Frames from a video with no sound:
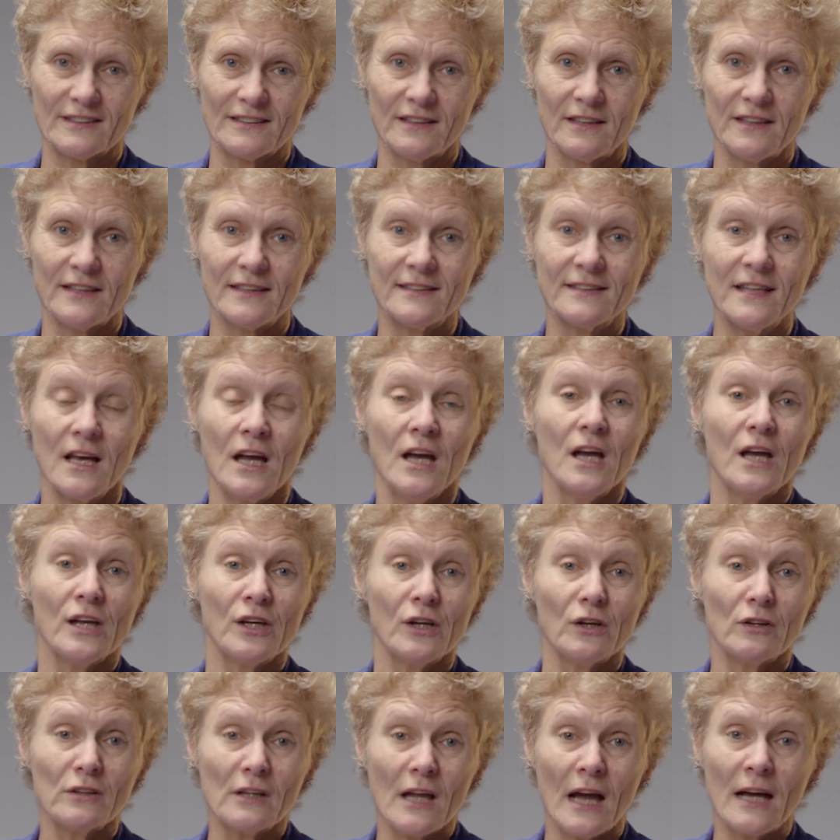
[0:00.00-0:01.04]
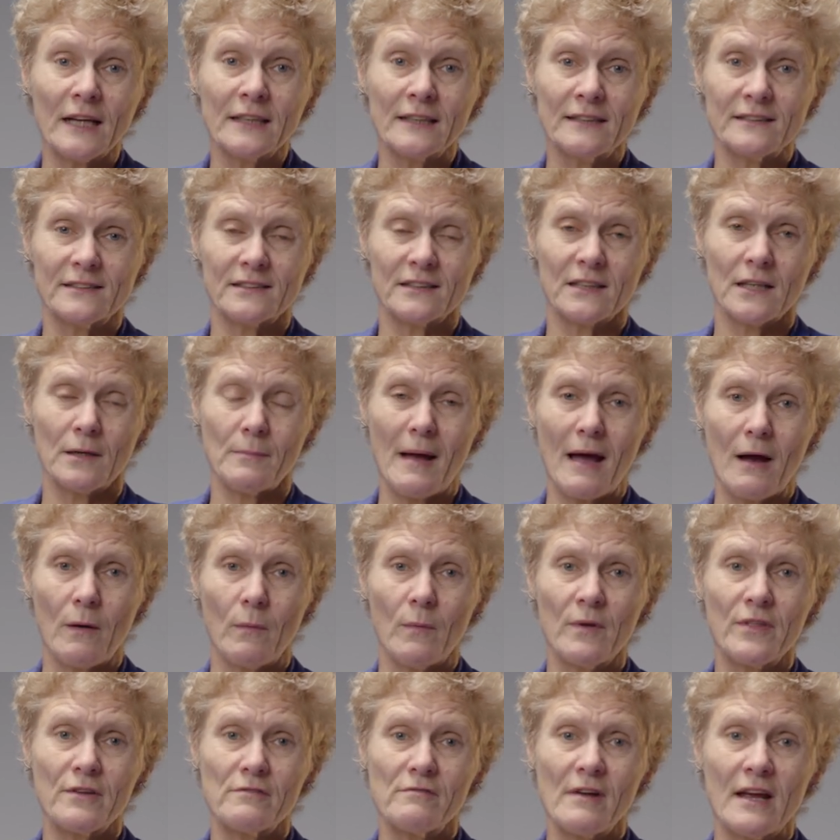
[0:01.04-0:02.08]
Studies, you're likely to come out
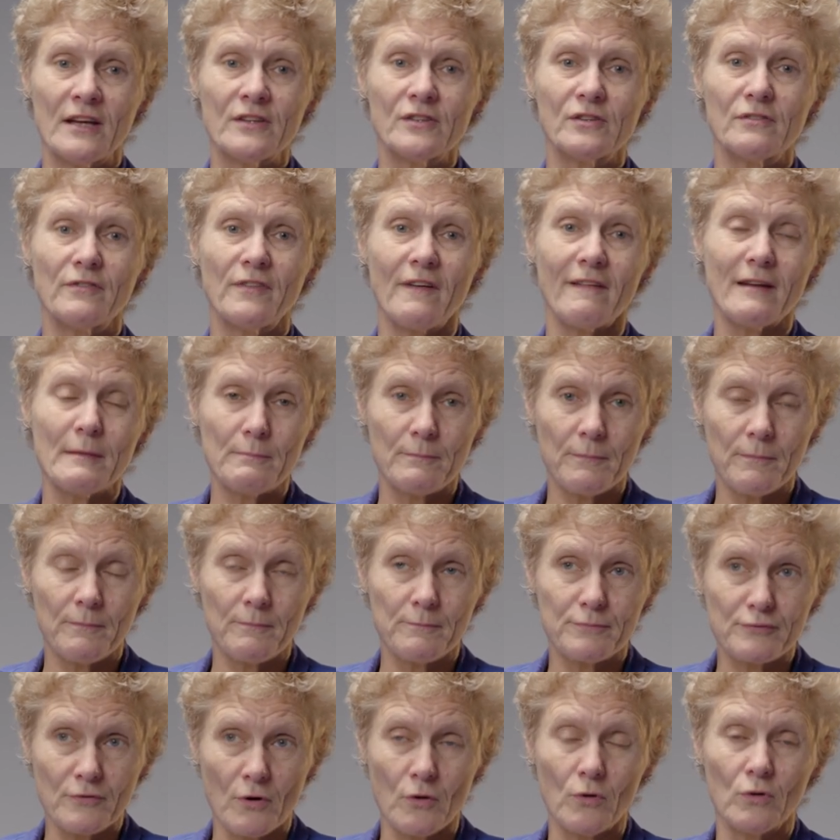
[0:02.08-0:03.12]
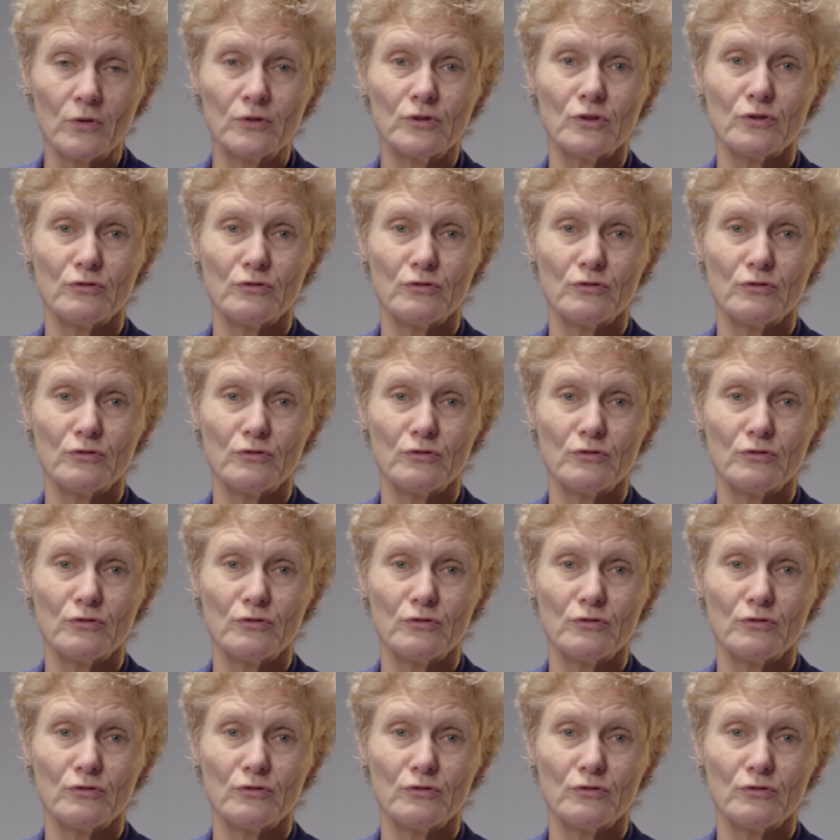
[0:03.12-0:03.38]
with a range of very broad